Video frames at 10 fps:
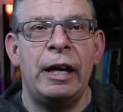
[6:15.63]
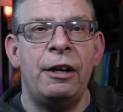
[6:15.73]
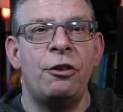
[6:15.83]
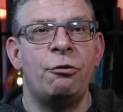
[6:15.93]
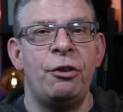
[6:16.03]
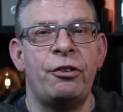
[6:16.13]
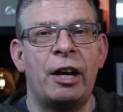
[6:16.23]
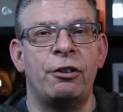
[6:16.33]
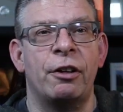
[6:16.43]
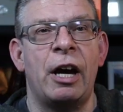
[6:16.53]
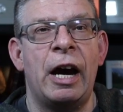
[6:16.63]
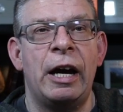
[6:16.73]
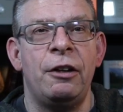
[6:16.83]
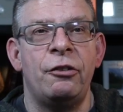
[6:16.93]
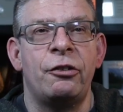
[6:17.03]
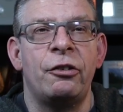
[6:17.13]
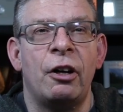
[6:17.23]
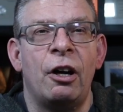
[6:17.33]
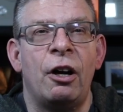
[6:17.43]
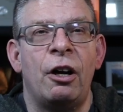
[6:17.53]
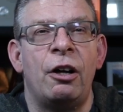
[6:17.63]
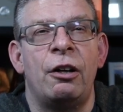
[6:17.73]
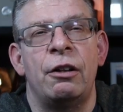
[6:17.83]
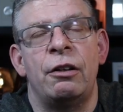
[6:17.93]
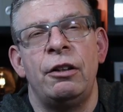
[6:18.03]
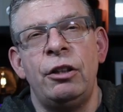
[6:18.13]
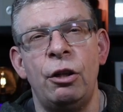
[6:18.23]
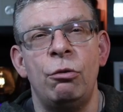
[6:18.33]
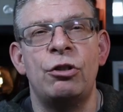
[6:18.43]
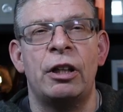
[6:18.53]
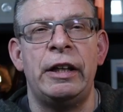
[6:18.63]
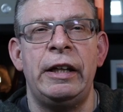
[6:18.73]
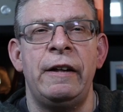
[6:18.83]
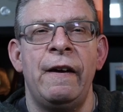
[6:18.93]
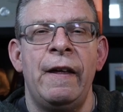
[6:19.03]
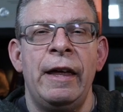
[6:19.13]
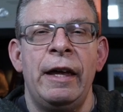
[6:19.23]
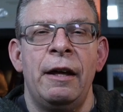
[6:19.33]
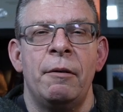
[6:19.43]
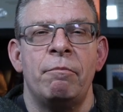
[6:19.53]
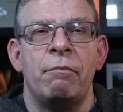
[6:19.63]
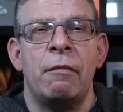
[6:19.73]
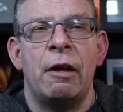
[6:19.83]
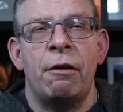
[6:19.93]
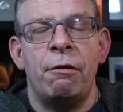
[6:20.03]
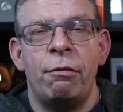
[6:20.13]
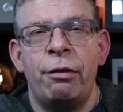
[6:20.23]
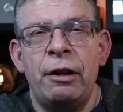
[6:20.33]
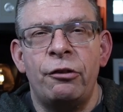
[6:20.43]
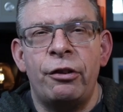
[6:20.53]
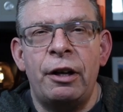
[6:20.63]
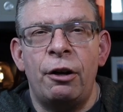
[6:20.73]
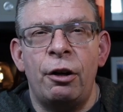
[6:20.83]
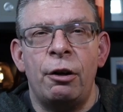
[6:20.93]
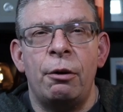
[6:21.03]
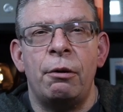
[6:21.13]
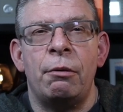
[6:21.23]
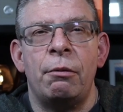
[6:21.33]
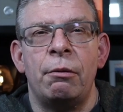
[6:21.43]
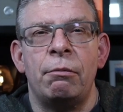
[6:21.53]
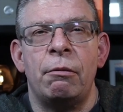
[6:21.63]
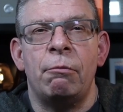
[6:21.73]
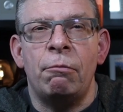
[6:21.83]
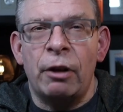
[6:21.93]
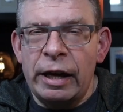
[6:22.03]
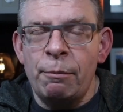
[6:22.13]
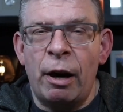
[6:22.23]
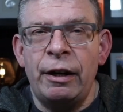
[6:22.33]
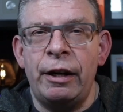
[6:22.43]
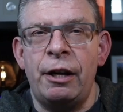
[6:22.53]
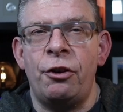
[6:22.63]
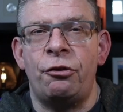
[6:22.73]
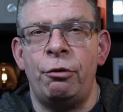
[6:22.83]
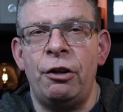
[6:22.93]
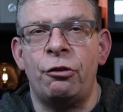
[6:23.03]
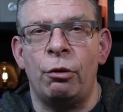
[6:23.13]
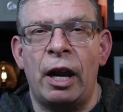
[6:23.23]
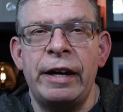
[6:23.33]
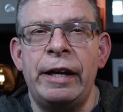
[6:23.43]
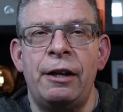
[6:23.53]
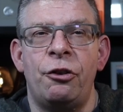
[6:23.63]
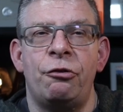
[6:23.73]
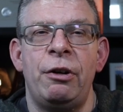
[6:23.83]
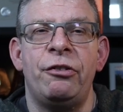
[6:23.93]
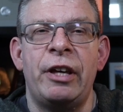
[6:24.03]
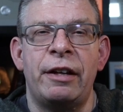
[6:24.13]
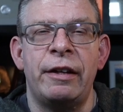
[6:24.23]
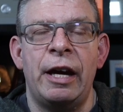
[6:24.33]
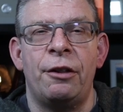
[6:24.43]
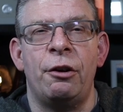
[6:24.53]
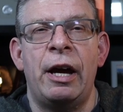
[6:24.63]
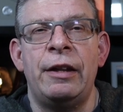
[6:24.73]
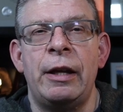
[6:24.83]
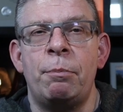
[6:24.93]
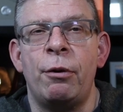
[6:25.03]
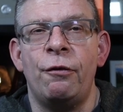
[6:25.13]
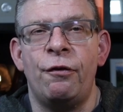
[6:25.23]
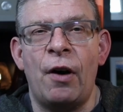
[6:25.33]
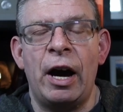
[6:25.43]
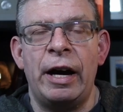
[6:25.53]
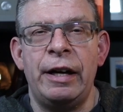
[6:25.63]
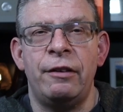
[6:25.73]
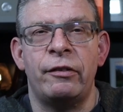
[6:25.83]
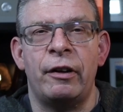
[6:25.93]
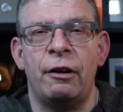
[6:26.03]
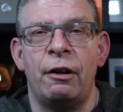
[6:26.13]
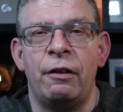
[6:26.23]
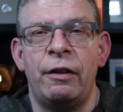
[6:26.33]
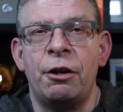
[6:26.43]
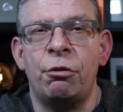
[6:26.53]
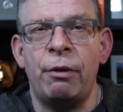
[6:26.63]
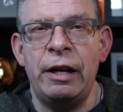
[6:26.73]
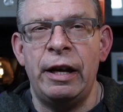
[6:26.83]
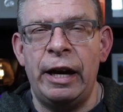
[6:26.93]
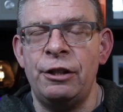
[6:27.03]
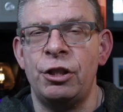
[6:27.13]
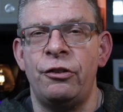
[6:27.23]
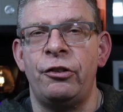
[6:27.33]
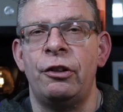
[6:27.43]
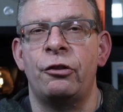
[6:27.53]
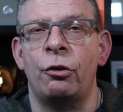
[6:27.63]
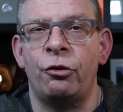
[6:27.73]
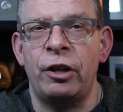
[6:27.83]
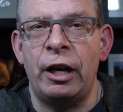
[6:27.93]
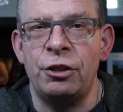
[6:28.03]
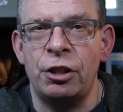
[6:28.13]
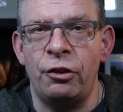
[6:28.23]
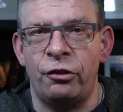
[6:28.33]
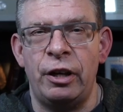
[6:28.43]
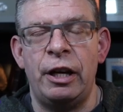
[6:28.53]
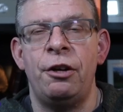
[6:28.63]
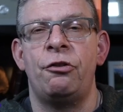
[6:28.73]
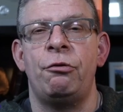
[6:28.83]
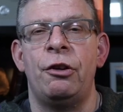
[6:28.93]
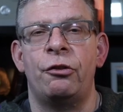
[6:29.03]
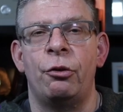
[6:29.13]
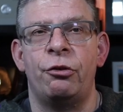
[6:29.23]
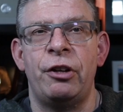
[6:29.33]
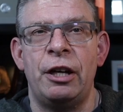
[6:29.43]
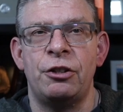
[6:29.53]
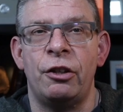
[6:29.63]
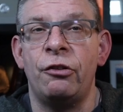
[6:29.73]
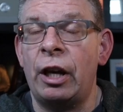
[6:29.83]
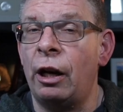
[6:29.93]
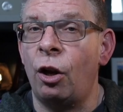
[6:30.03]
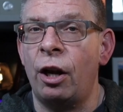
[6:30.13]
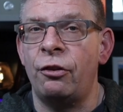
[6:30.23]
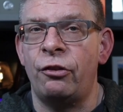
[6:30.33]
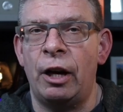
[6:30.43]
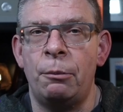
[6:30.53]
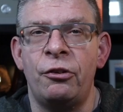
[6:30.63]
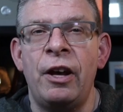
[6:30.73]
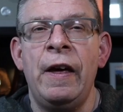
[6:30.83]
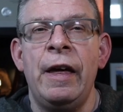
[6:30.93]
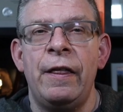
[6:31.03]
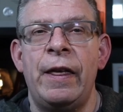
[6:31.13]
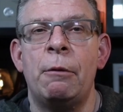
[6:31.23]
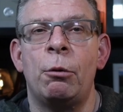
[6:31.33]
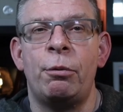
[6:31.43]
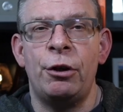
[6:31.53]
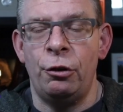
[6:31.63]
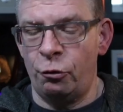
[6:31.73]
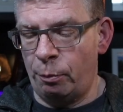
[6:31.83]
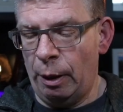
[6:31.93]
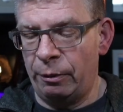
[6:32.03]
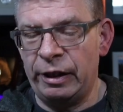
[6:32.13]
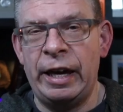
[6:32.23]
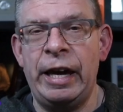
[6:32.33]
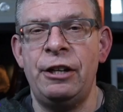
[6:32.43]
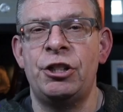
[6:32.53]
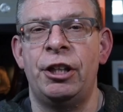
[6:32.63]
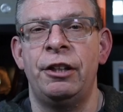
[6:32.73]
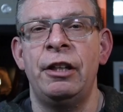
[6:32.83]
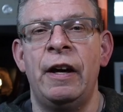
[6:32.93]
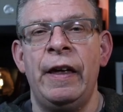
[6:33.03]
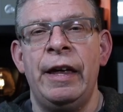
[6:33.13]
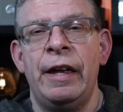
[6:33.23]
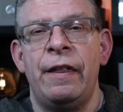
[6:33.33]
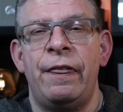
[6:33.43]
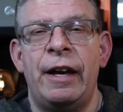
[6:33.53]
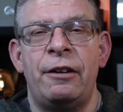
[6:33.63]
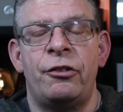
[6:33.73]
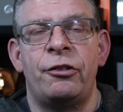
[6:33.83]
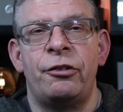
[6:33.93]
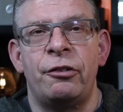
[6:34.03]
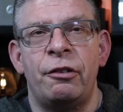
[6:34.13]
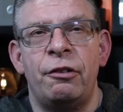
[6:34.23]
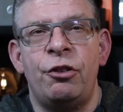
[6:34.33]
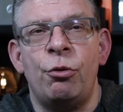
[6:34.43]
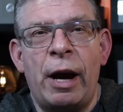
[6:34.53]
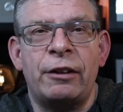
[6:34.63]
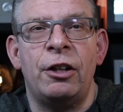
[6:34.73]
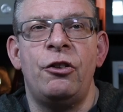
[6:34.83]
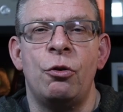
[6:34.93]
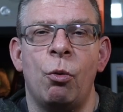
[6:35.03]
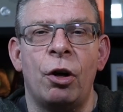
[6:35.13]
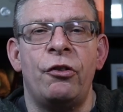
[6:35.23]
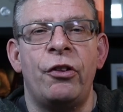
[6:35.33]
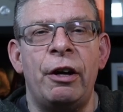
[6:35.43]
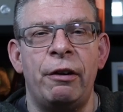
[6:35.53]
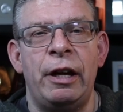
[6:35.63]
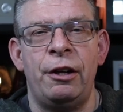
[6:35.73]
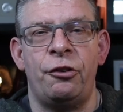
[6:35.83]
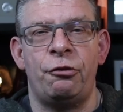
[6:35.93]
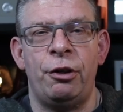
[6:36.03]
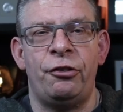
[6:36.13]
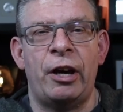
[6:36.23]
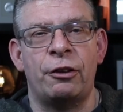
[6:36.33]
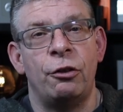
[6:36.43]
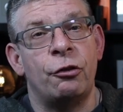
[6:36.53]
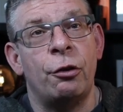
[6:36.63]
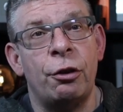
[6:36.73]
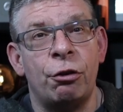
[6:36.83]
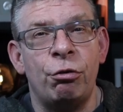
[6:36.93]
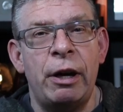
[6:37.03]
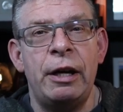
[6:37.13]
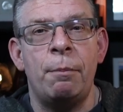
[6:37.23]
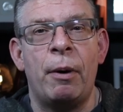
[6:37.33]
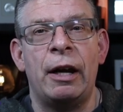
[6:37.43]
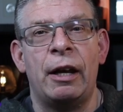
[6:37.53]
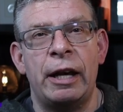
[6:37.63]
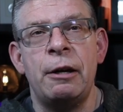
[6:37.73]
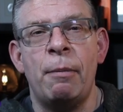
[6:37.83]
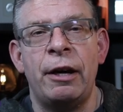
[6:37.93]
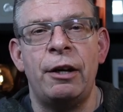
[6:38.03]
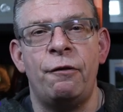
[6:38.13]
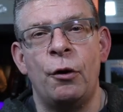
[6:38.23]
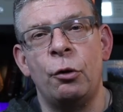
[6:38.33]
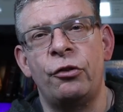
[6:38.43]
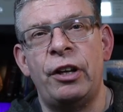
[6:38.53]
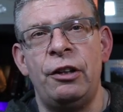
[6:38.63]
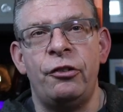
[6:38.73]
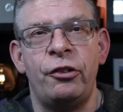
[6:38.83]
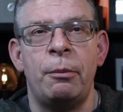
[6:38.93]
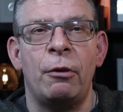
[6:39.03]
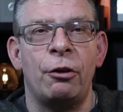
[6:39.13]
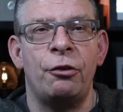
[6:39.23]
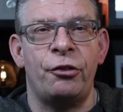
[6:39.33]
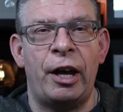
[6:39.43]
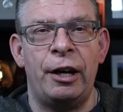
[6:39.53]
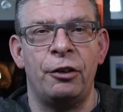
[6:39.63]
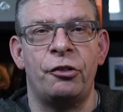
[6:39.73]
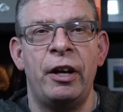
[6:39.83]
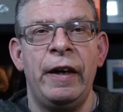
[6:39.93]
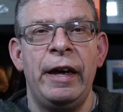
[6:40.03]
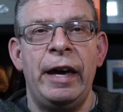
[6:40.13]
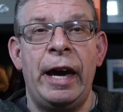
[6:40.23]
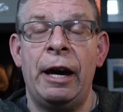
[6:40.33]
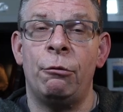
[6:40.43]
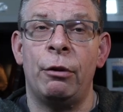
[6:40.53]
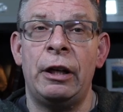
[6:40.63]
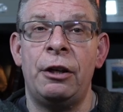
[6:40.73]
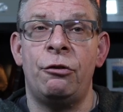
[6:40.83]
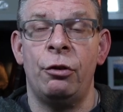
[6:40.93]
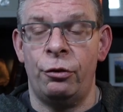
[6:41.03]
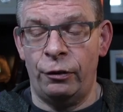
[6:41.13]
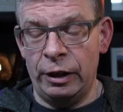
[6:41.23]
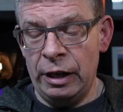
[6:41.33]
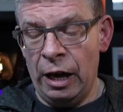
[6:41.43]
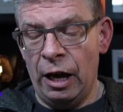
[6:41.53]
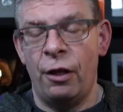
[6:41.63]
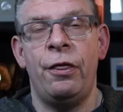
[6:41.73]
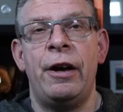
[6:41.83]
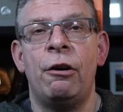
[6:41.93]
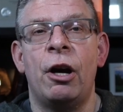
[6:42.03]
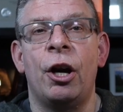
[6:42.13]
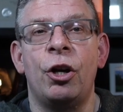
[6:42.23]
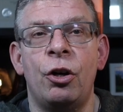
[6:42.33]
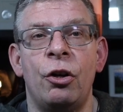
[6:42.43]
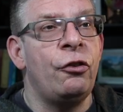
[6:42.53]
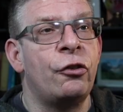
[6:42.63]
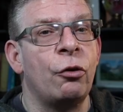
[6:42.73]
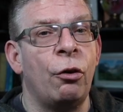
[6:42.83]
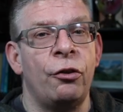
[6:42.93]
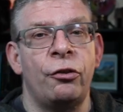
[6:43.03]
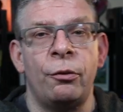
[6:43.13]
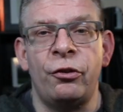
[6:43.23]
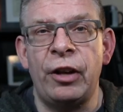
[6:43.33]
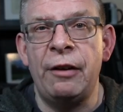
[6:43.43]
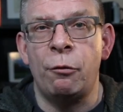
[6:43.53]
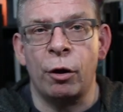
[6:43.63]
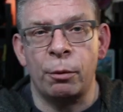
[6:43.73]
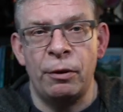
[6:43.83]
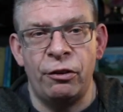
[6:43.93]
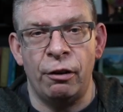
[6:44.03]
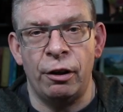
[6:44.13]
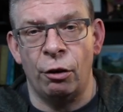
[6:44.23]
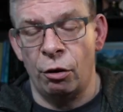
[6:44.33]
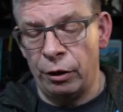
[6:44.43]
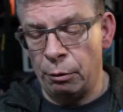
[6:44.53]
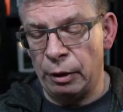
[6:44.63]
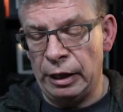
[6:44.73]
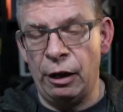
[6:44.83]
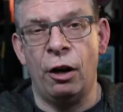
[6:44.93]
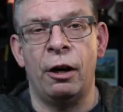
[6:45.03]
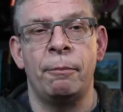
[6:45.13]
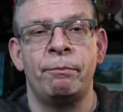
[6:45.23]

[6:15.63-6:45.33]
Industry sector guides are usually things that are like-minded industries or like industries get together, and they provide, they create agency associations and industry associations, and a lot of times they will produce publication that's directed towards their industry sector. So they're created by like-minded folks in similar settings. And really and truthfully, they're a good source of safe work material. They really are.